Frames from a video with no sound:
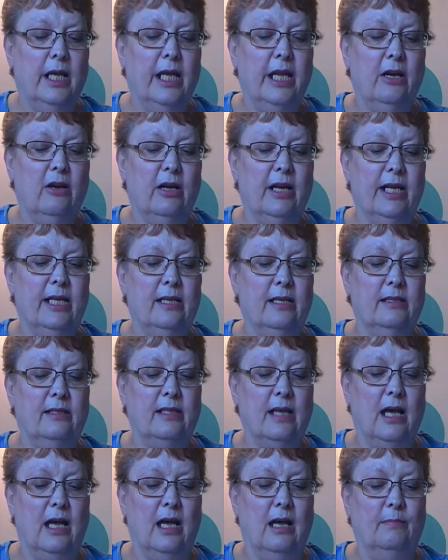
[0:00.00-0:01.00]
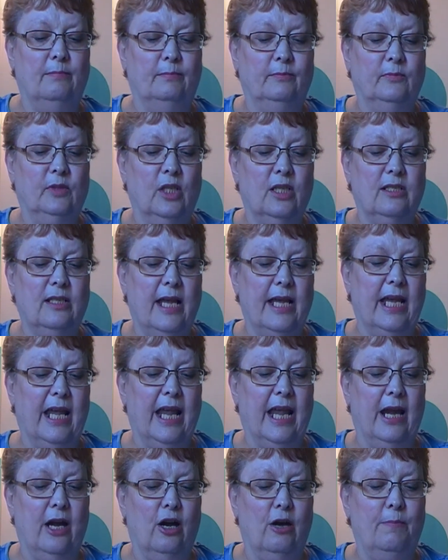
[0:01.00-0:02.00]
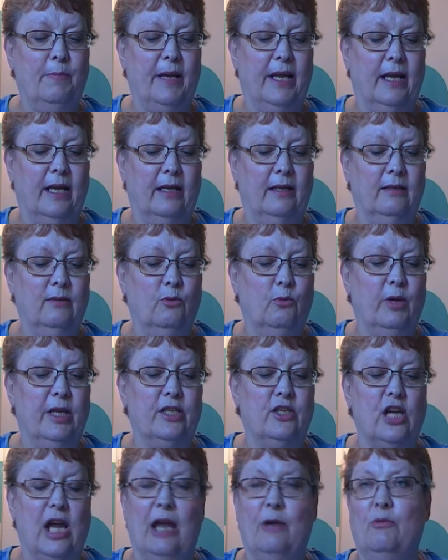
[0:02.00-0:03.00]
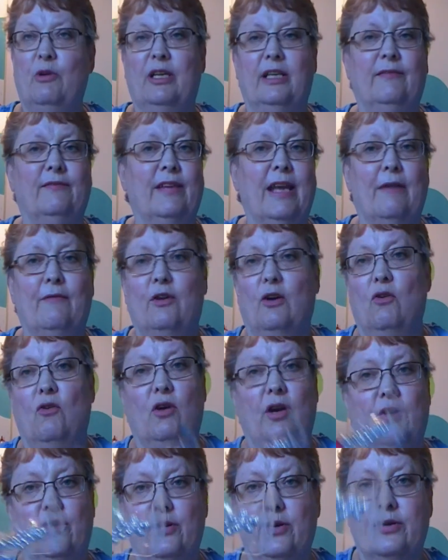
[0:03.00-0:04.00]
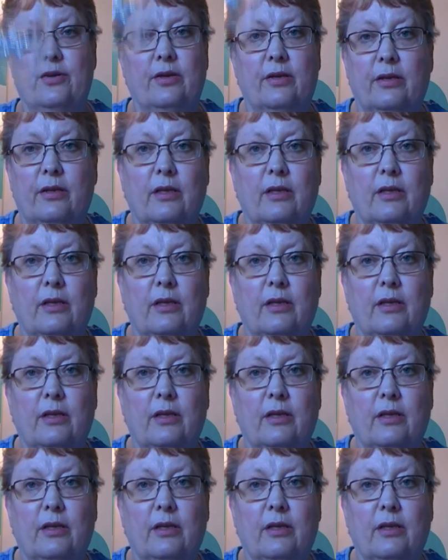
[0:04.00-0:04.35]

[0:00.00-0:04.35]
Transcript: Here is, um, looks like a hairpin, which I would have never ordered.